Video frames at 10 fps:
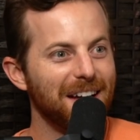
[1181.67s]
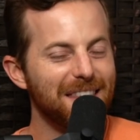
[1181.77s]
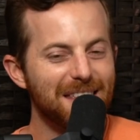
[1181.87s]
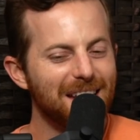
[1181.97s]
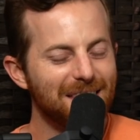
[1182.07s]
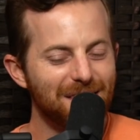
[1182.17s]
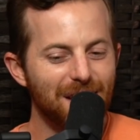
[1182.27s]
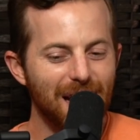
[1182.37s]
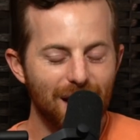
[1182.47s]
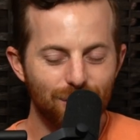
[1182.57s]
And then I
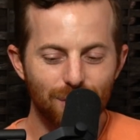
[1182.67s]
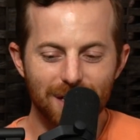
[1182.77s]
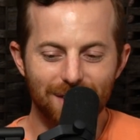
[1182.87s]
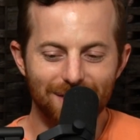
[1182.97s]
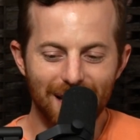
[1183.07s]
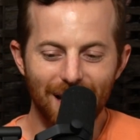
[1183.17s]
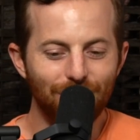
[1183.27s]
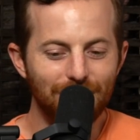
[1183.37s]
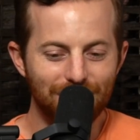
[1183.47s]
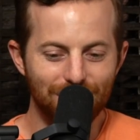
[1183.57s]
thought, how do
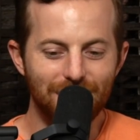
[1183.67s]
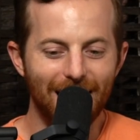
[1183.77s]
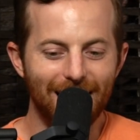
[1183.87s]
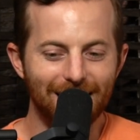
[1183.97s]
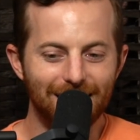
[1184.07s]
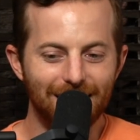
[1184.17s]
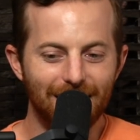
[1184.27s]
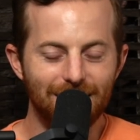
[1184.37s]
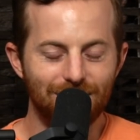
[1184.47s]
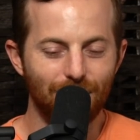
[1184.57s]
I do that?
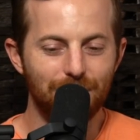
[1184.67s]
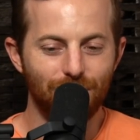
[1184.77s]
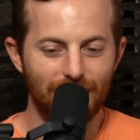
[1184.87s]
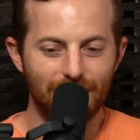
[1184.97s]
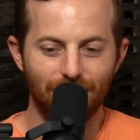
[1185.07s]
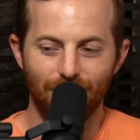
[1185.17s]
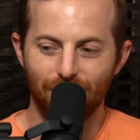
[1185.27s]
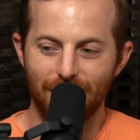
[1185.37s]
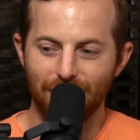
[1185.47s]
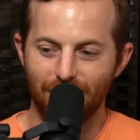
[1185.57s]
And so I'm trying to
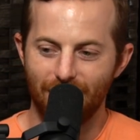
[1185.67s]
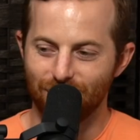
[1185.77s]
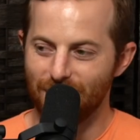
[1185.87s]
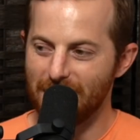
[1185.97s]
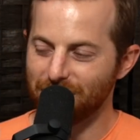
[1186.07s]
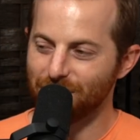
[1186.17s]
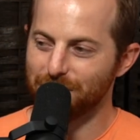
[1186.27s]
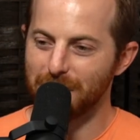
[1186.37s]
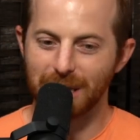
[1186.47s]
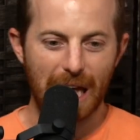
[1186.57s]
call around
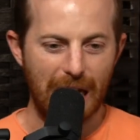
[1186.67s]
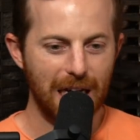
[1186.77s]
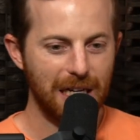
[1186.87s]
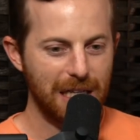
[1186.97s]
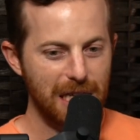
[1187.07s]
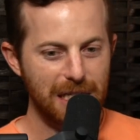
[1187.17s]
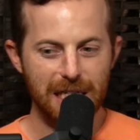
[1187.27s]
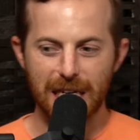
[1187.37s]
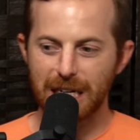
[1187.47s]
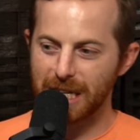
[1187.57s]
contractors, but like the
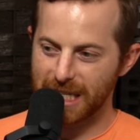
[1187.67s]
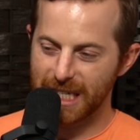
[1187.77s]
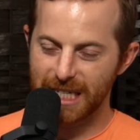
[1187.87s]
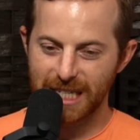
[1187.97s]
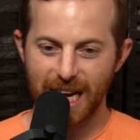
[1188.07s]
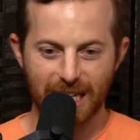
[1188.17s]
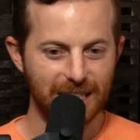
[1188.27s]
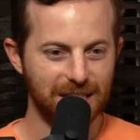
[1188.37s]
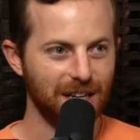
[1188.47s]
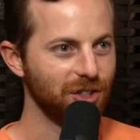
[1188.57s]
city doesn't
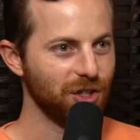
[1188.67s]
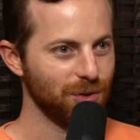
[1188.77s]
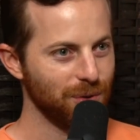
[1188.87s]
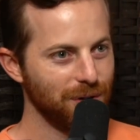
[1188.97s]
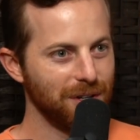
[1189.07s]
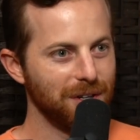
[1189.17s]
exactly tell you